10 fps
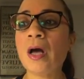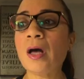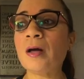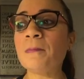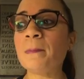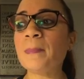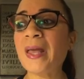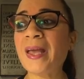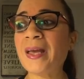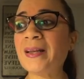
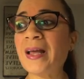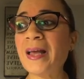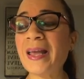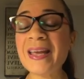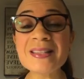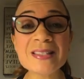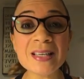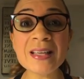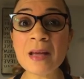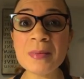And it
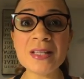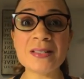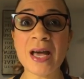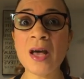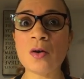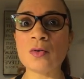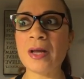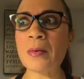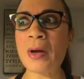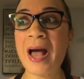did get me down.
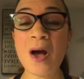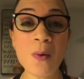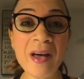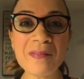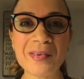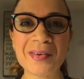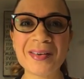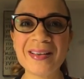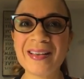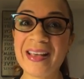
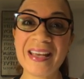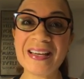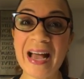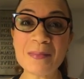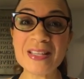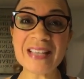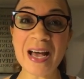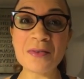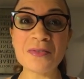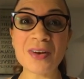However, it got me
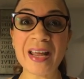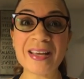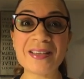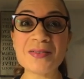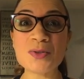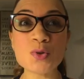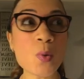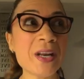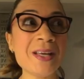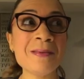down for like
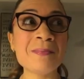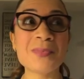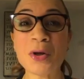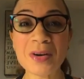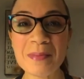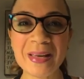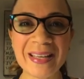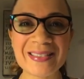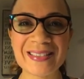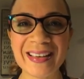20, 30
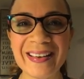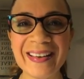minutes.